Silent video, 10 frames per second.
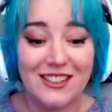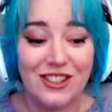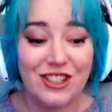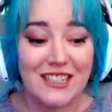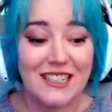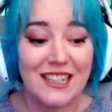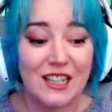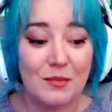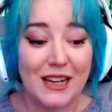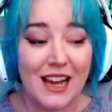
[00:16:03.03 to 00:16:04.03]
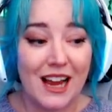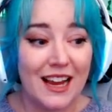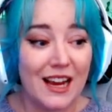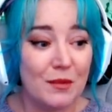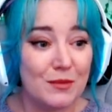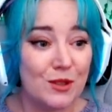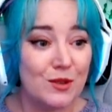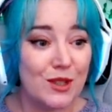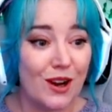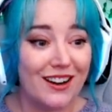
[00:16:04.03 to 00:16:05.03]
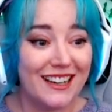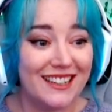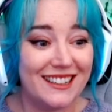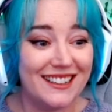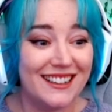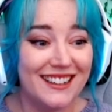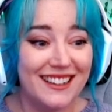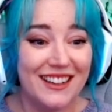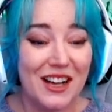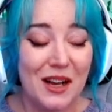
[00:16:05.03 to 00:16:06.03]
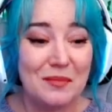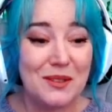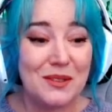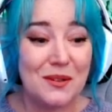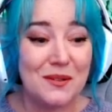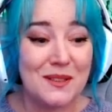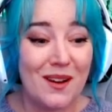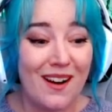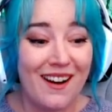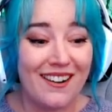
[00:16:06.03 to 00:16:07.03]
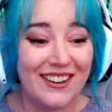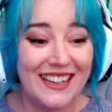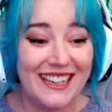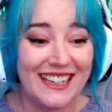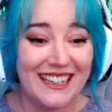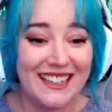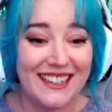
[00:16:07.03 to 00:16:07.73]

Jason, my guy, I'm so sorry. I'm so sorry.